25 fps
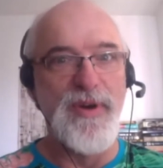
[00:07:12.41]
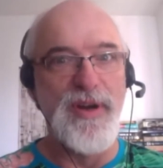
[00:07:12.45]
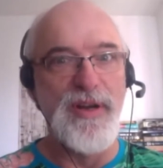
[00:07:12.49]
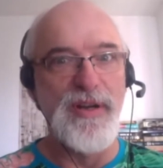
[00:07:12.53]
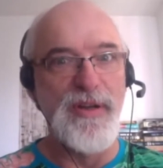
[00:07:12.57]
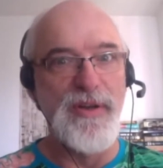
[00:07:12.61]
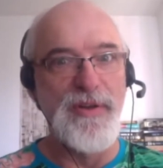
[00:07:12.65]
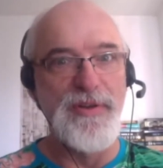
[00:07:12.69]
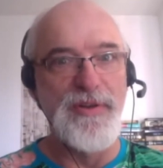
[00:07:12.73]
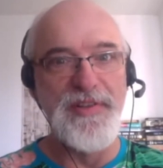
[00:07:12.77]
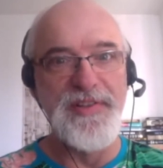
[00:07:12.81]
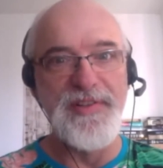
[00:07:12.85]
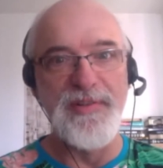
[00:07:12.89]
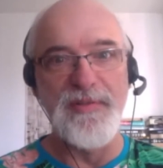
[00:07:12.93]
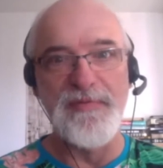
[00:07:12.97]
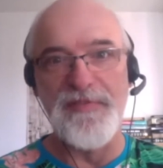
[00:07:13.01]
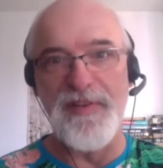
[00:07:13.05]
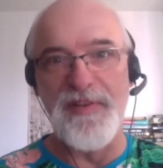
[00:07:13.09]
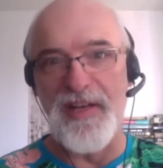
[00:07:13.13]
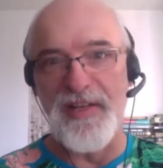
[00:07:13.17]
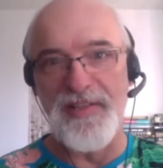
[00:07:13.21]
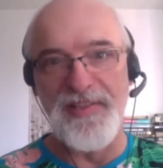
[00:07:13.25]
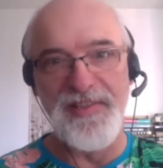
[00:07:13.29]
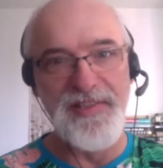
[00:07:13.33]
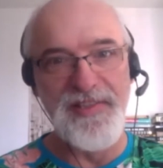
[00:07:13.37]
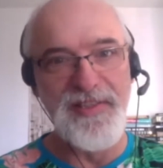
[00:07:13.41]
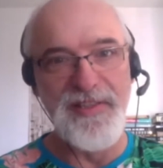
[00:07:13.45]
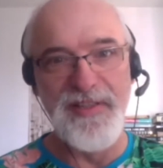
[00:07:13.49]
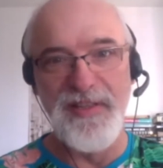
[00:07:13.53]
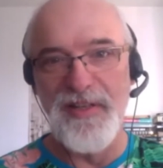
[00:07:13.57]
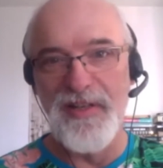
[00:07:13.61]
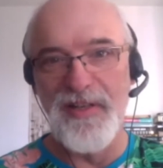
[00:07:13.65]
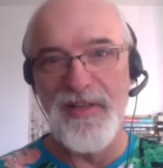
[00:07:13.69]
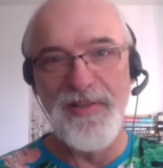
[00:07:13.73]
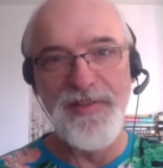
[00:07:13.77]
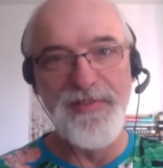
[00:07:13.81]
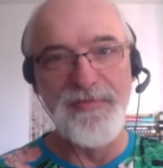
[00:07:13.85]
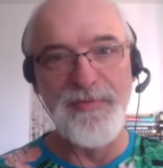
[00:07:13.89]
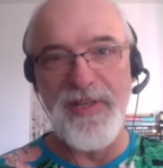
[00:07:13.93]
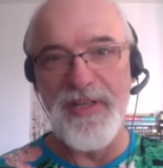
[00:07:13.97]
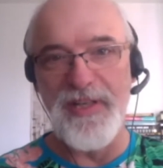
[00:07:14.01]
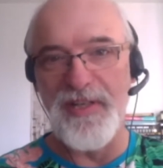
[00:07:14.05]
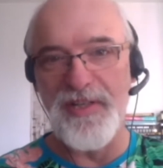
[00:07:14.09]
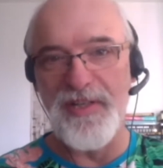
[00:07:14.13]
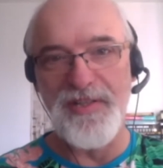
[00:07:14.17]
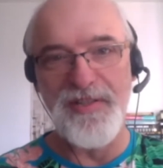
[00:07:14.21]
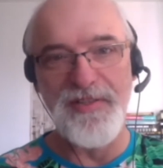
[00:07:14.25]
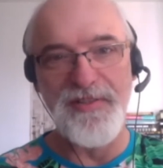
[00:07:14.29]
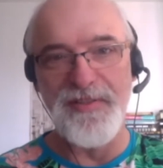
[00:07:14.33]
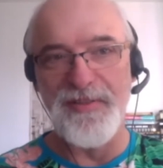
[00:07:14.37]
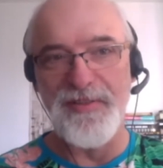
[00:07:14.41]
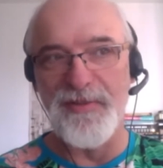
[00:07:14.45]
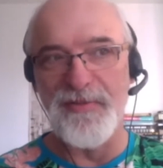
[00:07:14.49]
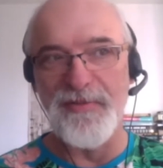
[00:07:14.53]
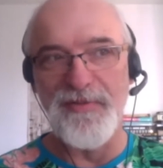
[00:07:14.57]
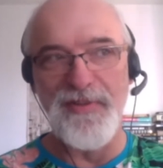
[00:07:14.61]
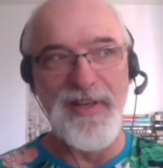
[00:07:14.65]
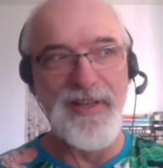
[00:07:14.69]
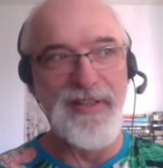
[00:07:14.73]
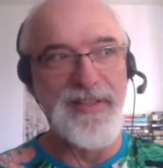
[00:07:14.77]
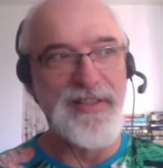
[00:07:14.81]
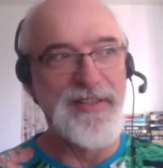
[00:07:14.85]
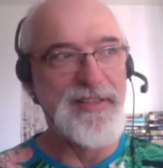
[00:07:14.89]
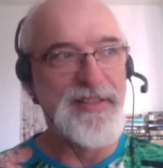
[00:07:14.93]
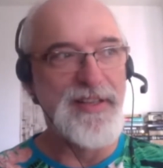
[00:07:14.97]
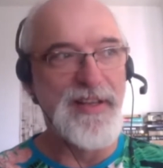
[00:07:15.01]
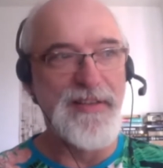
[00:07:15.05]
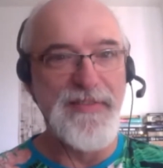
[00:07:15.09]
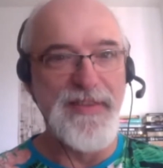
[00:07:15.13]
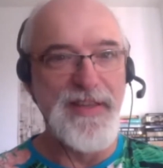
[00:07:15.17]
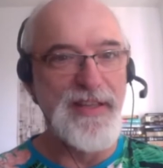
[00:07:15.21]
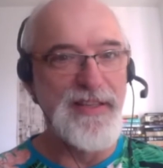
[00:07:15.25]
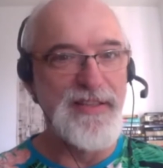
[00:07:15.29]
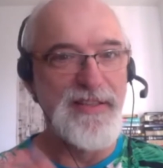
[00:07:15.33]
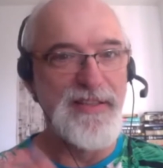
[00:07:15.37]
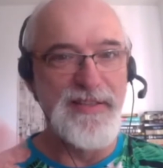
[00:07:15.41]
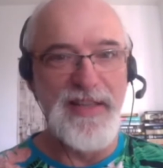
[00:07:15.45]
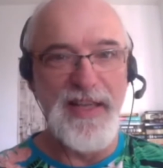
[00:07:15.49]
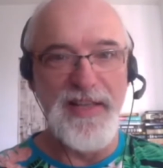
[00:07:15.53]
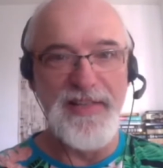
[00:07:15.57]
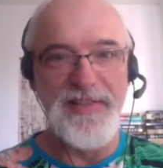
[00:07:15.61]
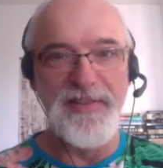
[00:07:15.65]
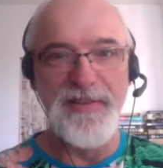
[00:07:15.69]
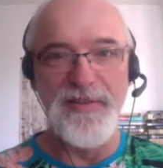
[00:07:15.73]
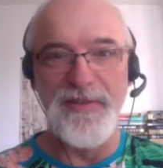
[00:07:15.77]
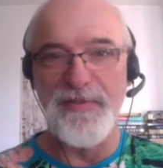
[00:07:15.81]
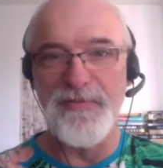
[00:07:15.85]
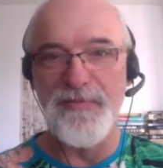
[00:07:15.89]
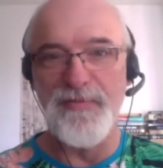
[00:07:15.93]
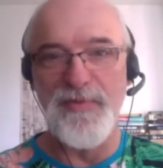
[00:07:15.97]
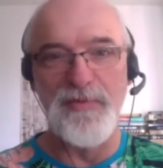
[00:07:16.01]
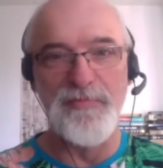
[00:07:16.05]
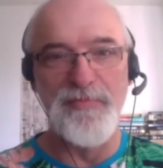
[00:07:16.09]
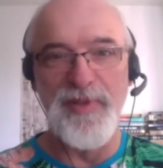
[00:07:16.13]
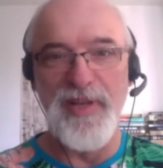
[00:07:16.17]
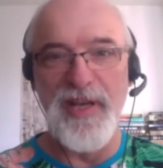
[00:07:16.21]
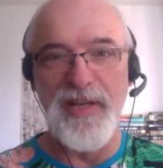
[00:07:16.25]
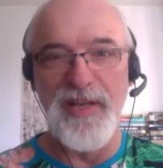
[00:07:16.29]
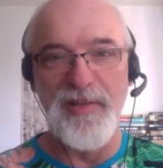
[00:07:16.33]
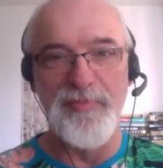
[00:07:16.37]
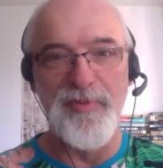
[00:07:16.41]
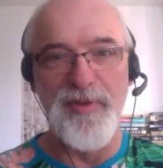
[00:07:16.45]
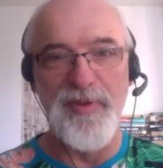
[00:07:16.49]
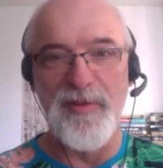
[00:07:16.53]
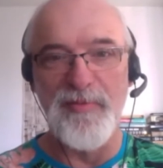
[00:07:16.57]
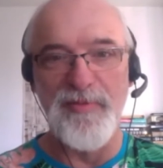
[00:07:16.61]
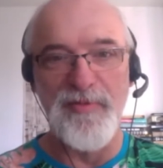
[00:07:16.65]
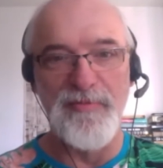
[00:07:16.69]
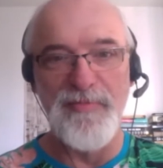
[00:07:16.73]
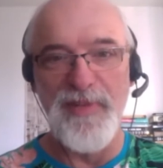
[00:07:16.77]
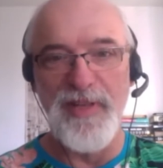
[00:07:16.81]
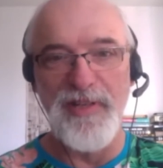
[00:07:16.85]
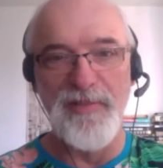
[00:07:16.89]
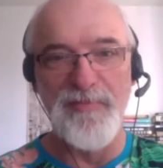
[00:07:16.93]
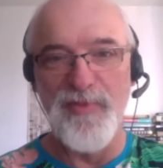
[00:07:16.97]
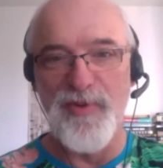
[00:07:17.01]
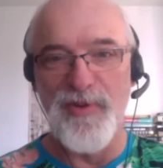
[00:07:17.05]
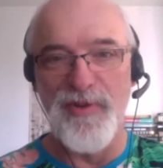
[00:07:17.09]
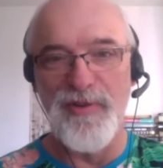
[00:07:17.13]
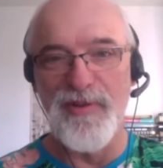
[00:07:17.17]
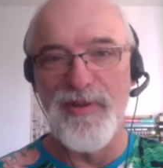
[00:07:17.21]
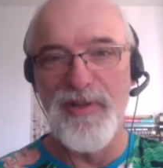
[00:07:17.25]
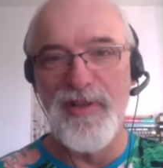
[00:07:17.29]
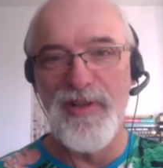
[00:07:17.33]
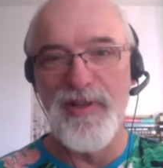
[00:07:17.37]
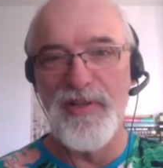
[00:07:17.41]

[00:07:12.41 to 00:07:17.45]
learning so fast Swedish, so that I think next year it won't be any problem anymore.